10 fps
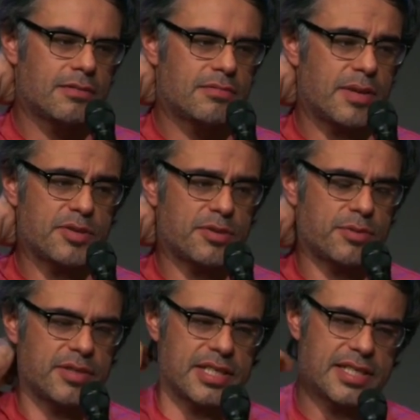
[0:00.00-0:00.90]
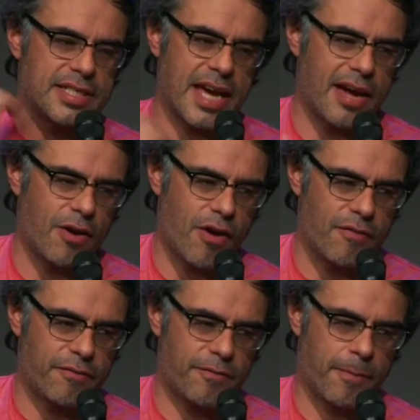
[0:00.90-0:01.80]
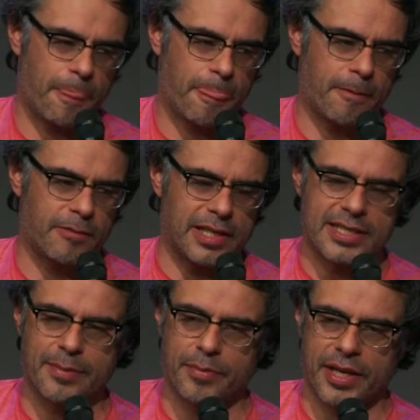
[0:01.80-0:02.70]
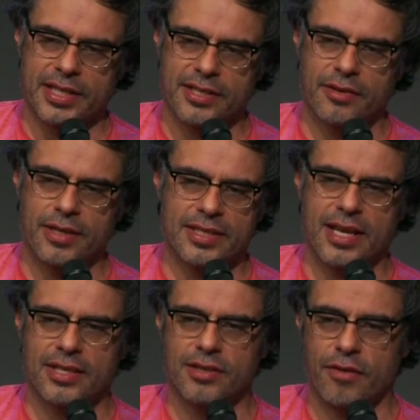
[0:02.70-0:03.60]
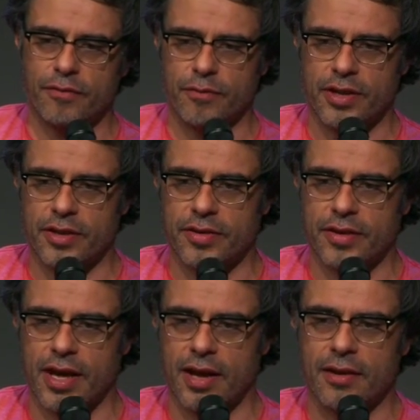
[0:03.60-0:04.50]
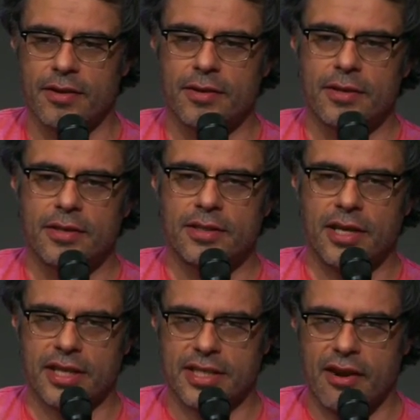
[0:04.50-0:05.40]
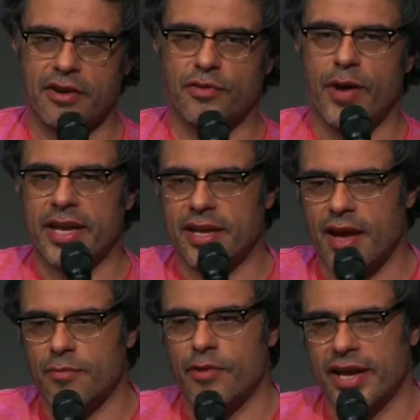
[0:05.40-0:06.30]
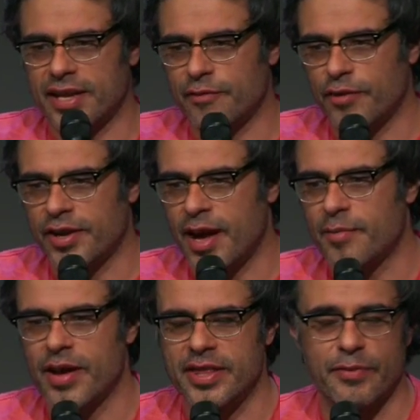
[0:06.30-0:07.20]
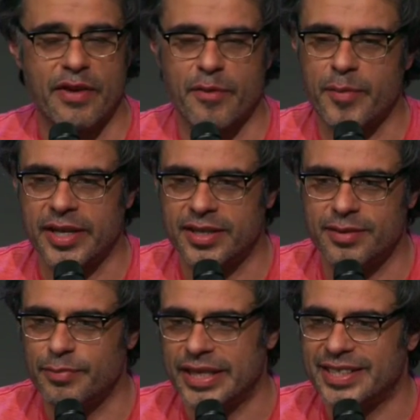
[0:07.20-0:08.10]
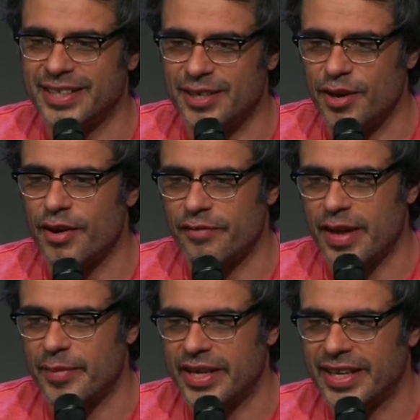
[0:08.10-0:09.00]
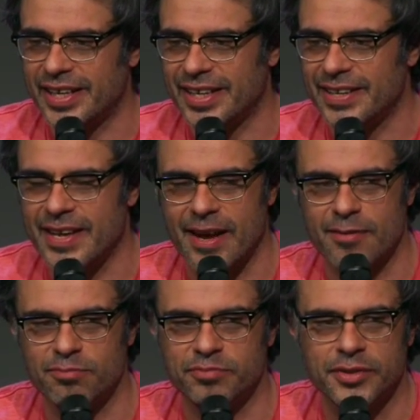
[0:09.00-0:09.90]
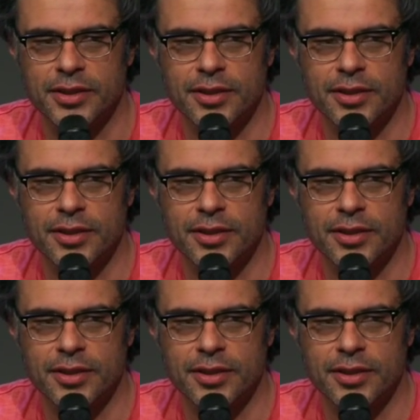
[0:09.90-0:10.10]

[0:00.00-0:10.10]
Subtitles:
sometimes we would just start off really simply. So it starts off with Taika's character waking everyone up, and then we have a meeting, you know, a flat meeting, and